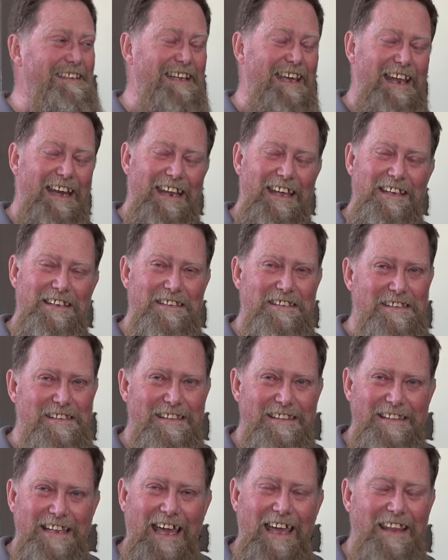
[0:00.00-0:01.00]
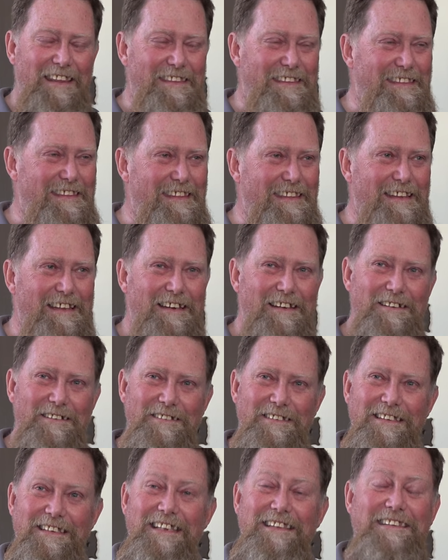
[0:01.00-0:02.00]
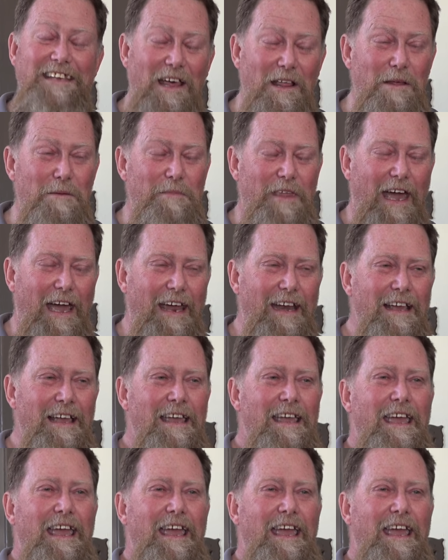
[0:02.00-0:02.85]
And his dad. I'll tell him that. You tell him that.